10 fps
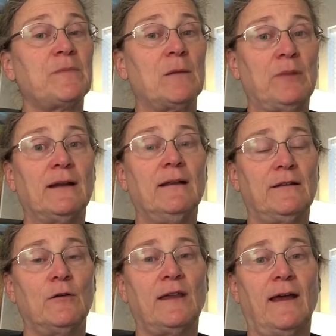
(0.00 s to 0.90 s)
But
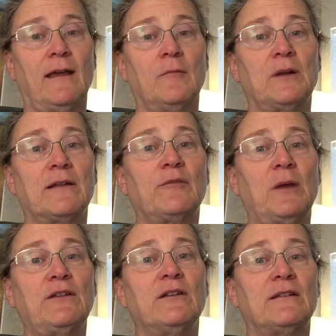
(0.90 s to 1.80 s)
it's okay. But I
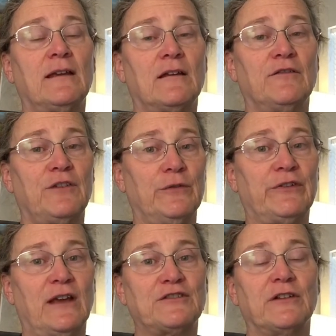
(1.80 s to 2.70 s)
expect you to take a few
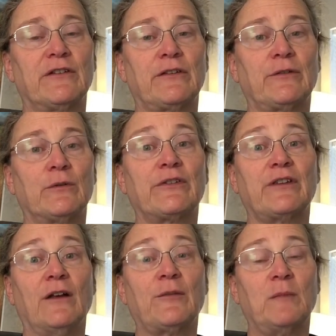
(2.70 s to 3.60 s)
sessions to sort of
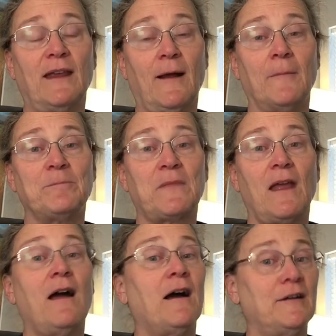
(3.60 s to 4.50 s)
suss me out.
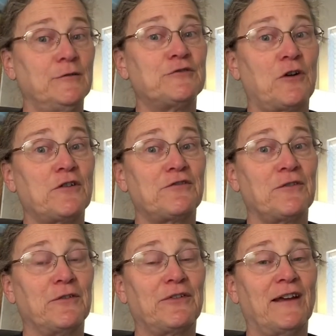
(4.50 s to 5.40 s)
I do charge for
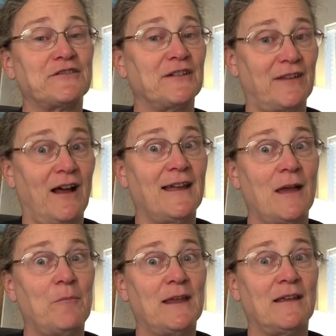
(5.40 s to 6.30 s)
those sessions. I
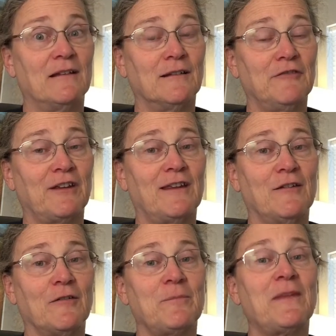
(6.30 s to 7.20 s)
am making a living
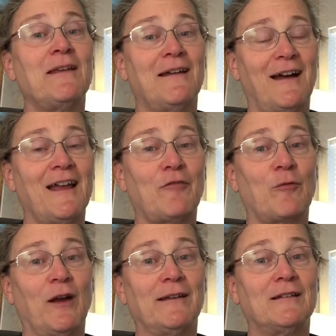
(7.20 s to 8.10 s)
here. I have a
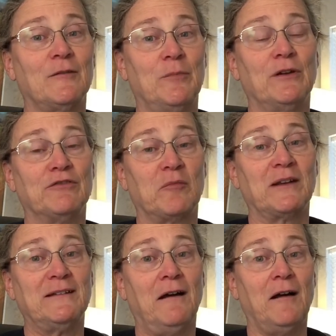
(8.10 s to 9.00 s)
right to bill for my
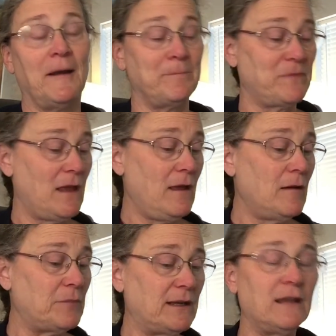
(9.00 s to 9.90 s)
time.
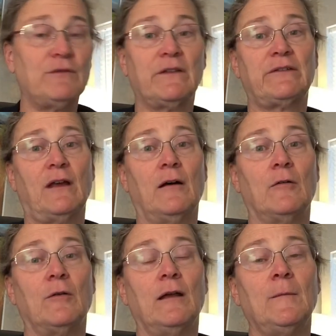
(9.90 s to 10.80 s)
But even so,